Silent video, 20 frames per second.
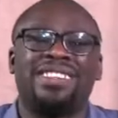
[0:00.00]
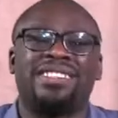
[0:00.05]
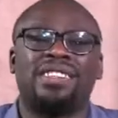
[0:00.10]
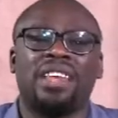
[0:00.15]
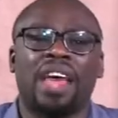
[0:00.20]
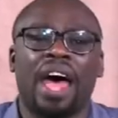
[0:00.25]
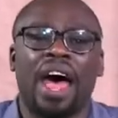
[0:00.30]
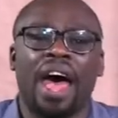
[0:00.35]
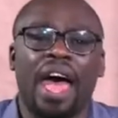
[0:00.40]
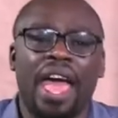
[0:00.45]

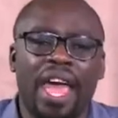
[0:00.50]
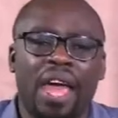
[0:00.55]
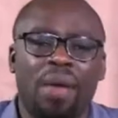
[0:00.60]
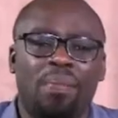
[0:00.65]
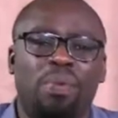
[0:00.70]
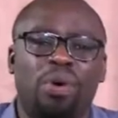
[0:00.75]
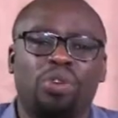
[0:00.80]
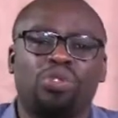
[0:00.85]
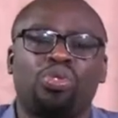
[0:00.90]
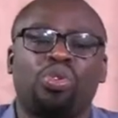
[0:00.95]
are
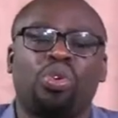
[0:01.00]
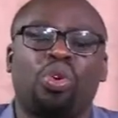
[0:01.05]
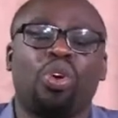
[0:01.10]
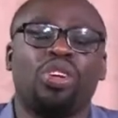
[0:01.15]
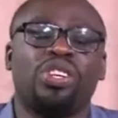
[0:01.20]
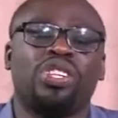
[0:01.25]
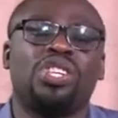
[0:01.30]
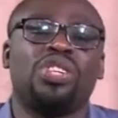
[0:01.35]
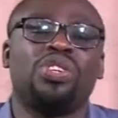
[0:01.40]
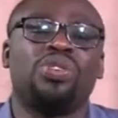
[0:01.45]
able to
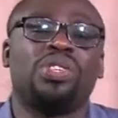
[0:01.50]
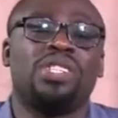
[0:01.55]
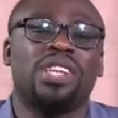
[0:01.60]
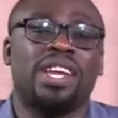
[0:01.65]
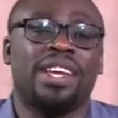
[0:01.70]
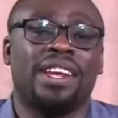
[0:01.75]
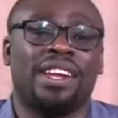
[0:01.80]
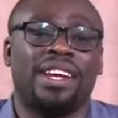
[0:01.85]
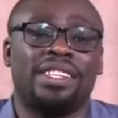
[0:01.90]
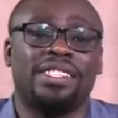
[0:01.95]
continue
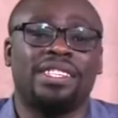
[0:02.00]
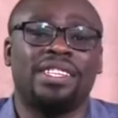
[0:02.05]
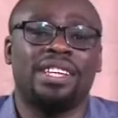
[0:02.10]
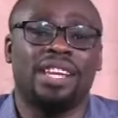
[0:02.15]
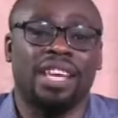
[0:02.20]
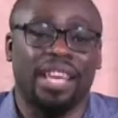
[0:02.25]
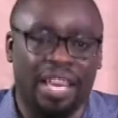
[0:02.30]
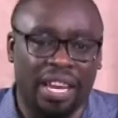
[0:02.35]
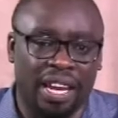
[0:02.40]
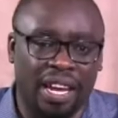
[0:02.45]

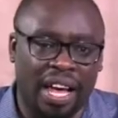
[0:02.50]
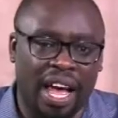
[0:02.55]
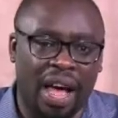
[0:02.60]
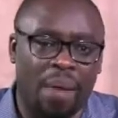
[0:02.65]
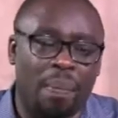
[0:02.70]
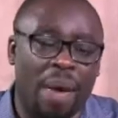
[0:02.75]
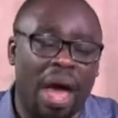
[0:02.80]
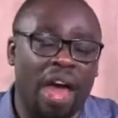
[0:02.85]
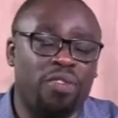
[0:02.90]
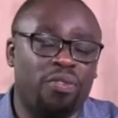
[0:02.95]
generating
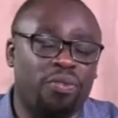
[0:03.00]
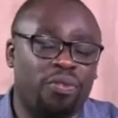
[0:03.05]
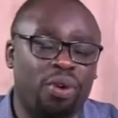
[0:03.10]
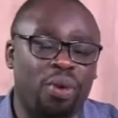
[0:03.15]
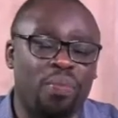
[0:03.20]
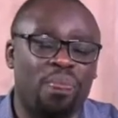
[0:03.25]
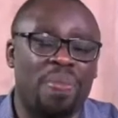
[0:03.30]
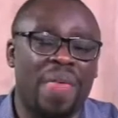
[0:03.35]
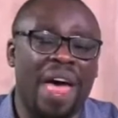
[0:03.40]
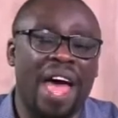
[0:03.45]
income, and
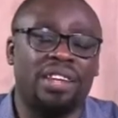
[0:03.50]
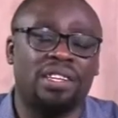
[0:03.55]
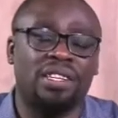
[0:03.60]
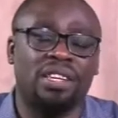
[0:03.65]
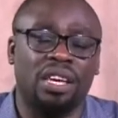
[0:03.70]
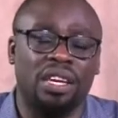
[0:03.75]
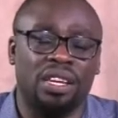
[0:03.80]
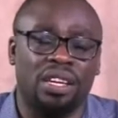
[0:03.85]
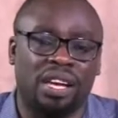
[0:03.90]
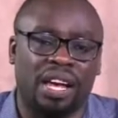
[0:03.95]
from that
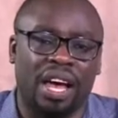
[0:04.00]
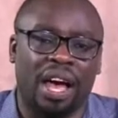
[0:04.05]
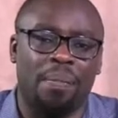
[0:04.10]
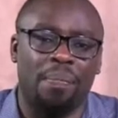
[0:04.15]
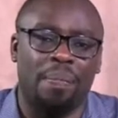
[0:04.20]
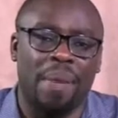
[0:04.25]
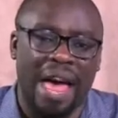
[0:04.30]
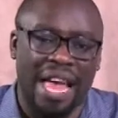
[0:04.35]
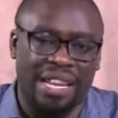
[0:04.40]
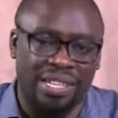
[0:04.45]

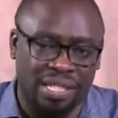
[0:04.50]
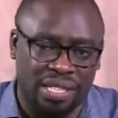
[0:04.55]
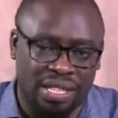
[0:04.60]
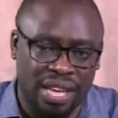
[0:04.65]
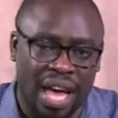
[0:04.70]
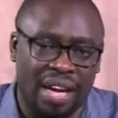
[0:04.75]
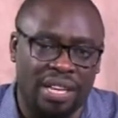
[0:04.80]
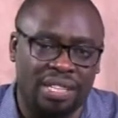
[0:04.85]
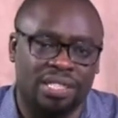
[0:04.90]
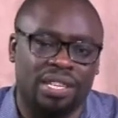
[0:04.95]
income and
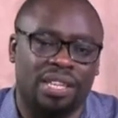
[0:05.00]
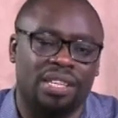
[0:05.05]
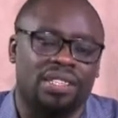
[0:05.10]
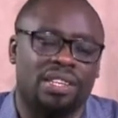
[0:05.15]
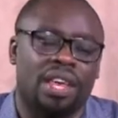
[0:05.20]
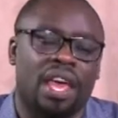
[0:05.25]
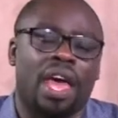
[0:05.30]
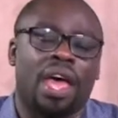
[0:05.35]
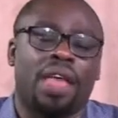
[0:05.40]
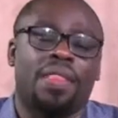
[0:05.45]
taxes,
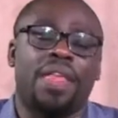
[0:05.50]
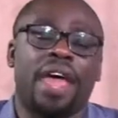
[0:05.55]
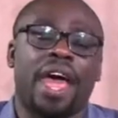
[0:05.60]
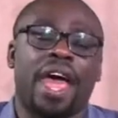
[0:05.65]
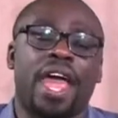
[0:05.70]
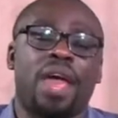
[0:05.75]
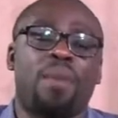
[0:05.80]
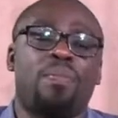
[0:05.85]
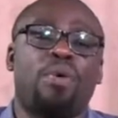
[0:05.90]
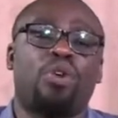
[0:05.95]
they're
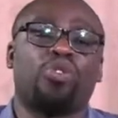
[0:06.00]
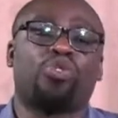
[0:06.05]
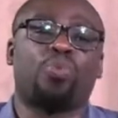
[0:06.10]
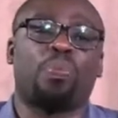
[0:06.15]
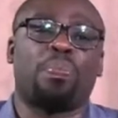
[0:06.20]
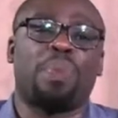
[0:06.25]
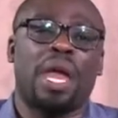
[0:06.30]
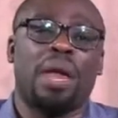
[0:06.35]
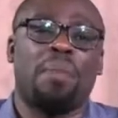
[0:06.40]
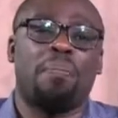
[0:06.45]
able to
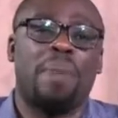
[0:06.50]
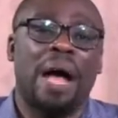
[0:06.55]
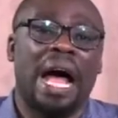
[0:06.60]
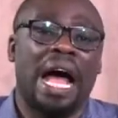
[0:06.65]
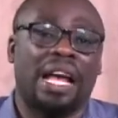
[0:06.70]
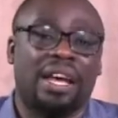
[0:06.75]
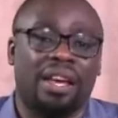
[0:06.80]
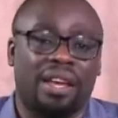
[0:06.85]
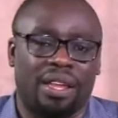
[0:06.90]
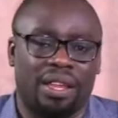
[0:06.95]
pay
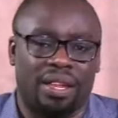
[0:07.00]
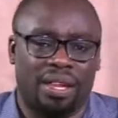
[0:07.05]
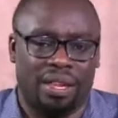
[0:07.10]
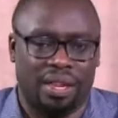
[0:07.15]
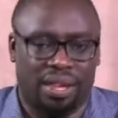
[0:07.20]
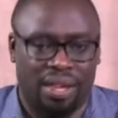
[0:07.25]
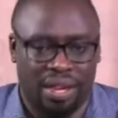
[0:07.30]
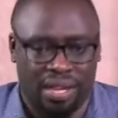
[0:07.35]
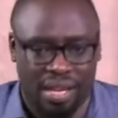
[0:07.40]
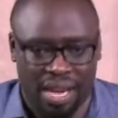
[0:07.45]
back
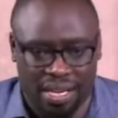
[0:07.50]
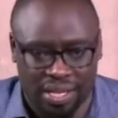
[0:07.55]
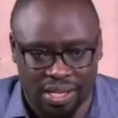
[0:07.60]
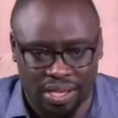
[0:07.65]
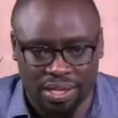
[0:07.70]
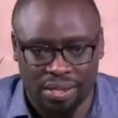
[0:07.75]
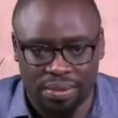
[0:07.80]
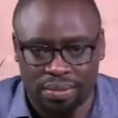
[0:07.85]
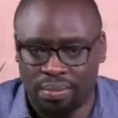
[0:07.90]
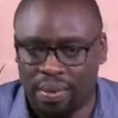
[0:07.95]
the
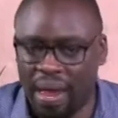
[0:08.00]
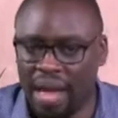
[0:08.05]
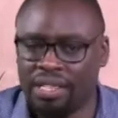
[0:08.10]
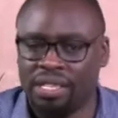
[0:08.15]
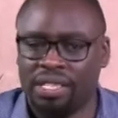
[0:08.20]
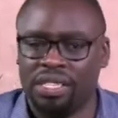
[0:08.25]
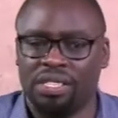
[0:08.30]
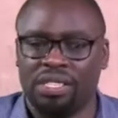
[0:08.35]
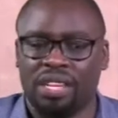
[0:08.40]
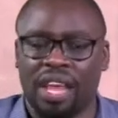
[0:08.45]
debt. That
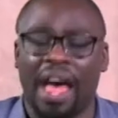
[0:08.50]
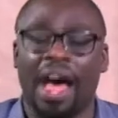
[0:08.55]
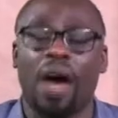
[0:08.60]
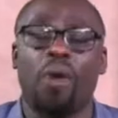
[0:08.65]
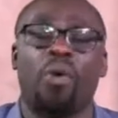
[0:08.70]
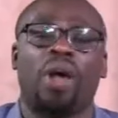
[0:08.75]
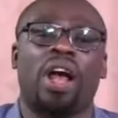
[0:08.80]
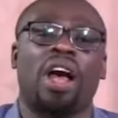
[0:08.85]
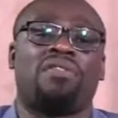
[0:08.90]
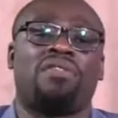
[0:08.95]
is how
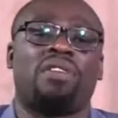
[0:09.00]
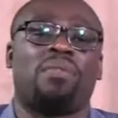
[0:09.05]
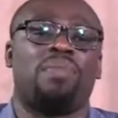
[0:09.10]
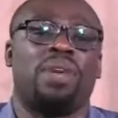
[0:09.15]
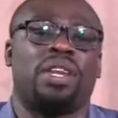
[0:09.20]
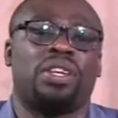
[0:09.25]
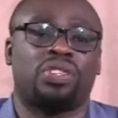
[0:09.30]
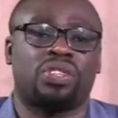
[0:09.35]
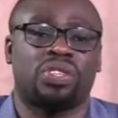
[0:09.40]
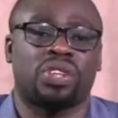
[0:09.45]

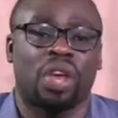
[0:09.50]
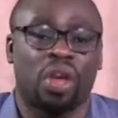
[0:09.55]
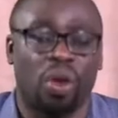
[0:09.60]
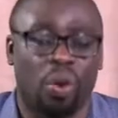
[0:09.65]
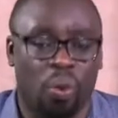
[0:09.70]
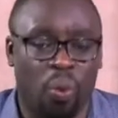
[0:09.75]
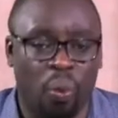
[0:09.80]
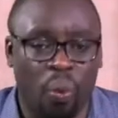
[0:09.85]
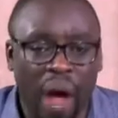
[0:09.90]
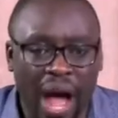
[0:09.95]
governments
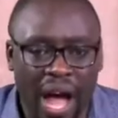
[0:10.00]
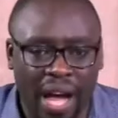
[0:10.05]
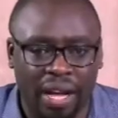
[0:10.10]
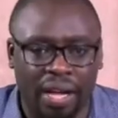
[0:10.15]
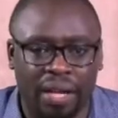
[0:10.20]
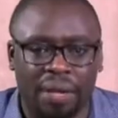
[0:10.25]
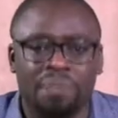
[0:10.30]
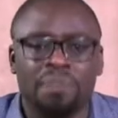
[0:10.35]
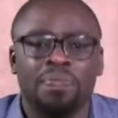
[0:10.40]
work.